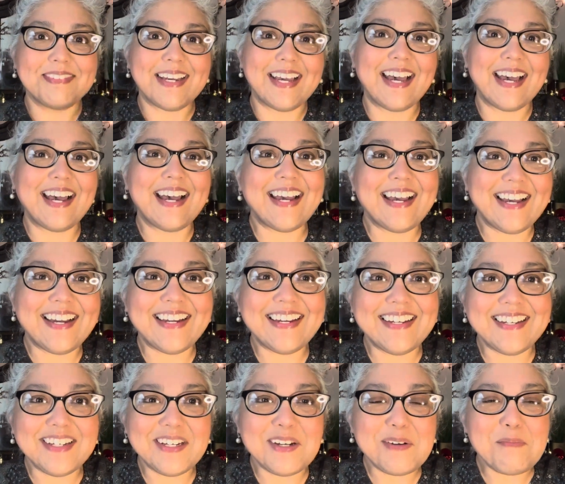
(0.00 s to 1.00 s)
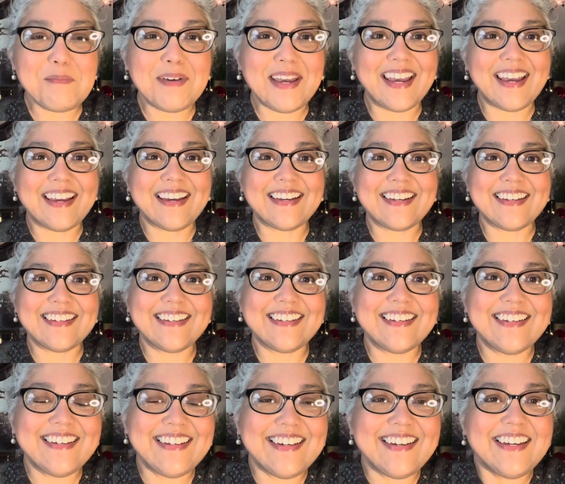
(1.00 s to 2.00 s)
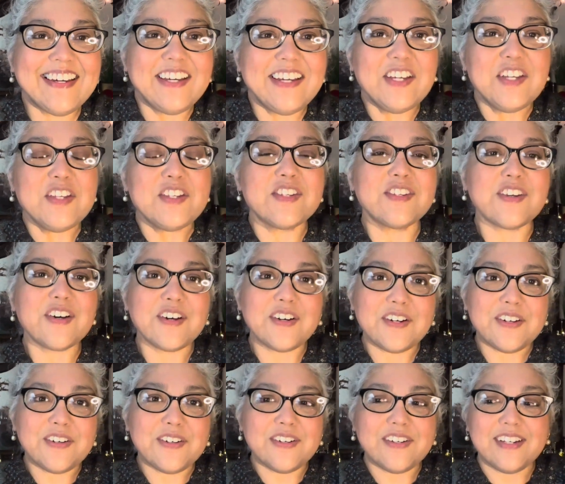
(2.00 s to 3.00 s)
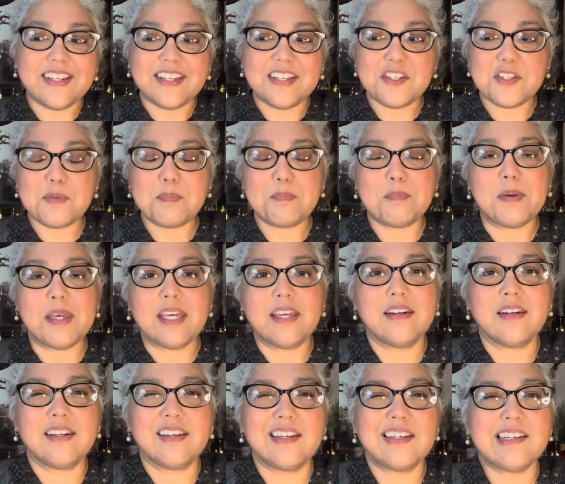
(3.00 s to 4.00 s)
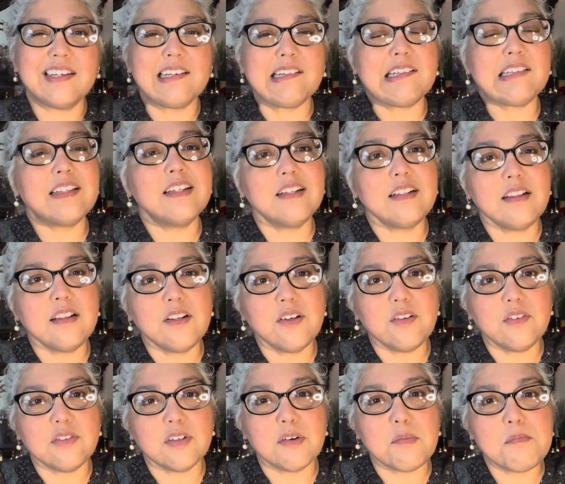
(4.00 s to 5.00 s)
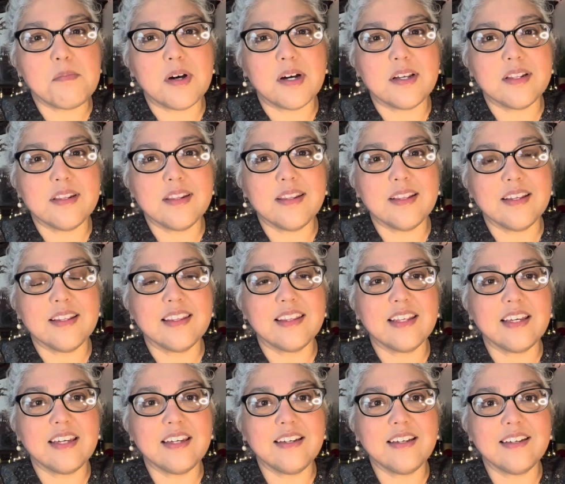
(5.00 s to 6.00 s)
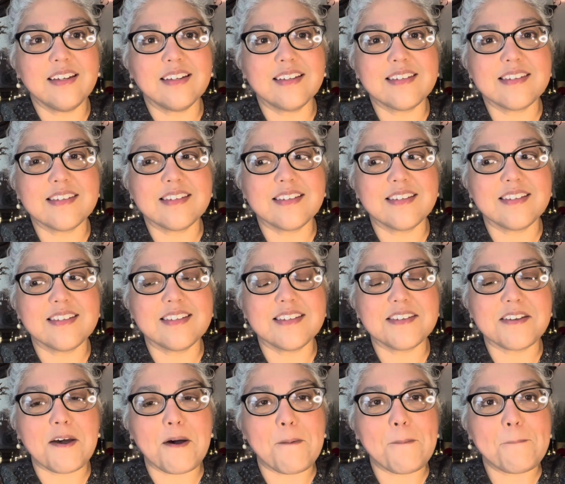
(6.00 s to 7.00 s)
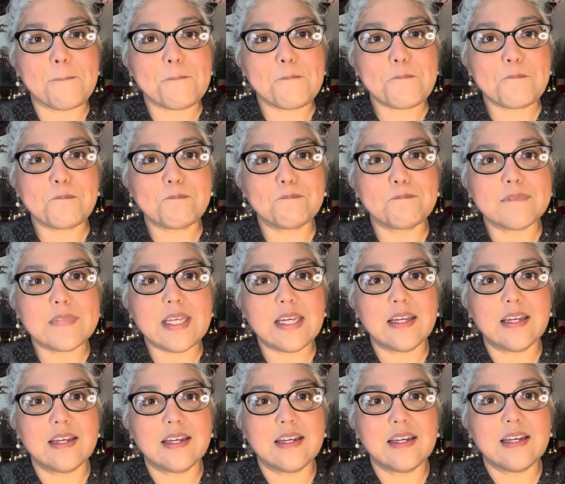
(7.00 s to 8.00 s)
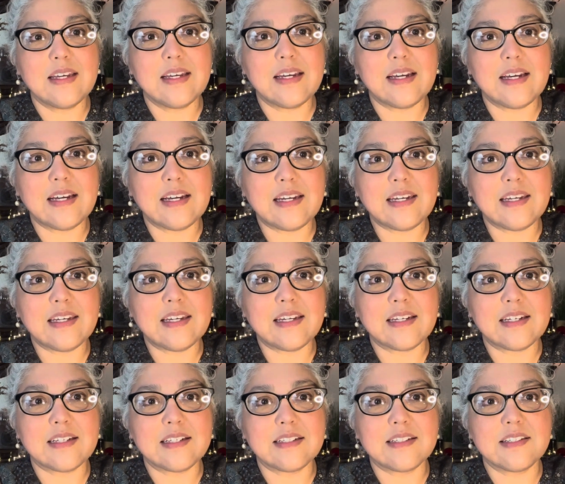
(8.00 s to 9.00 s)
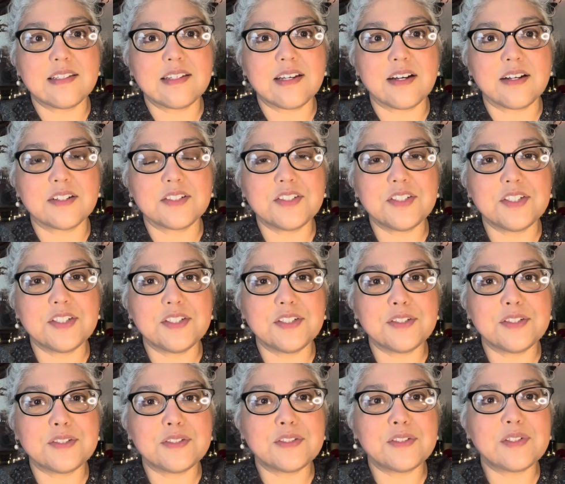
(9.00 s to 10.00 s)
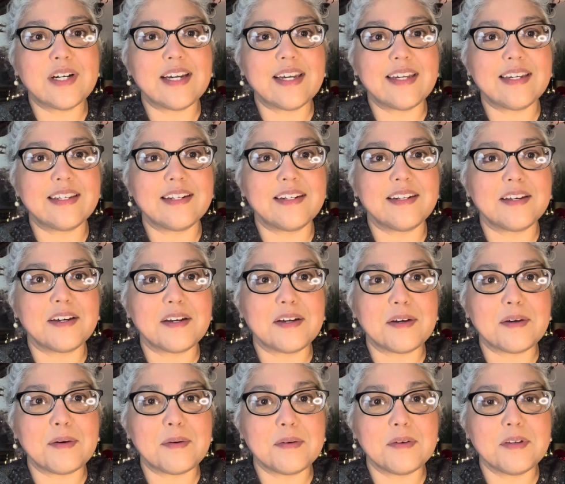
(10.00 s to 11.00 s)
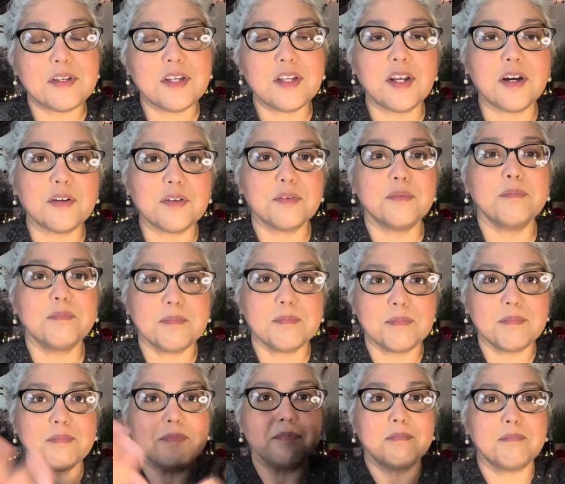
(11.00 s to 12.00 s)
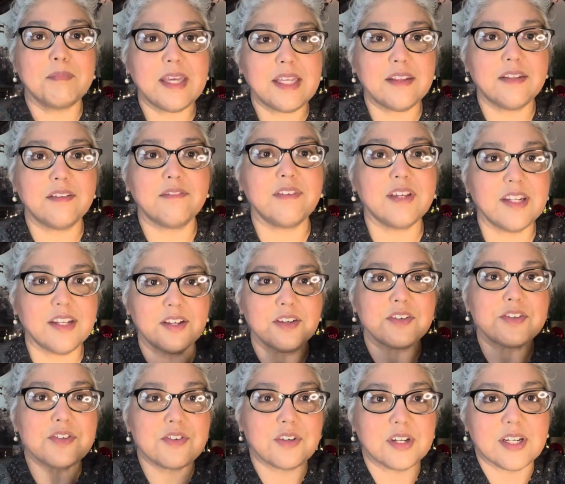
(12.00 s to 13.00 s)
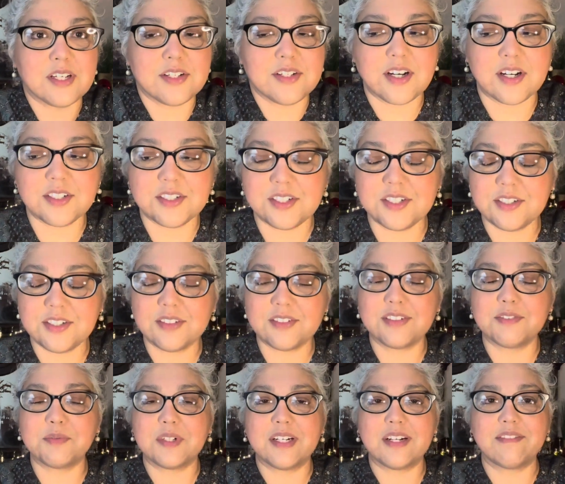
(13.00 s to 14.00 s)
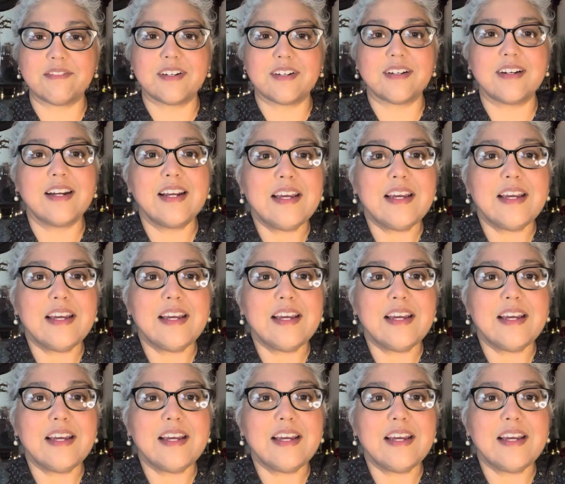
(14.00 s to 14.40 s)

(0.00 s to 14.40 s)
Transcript: Hi, I'm back. So it's been a little over a month, I think, since um, I uh, talked to you and, uh, you know, made the video so I could talk to you and whatever.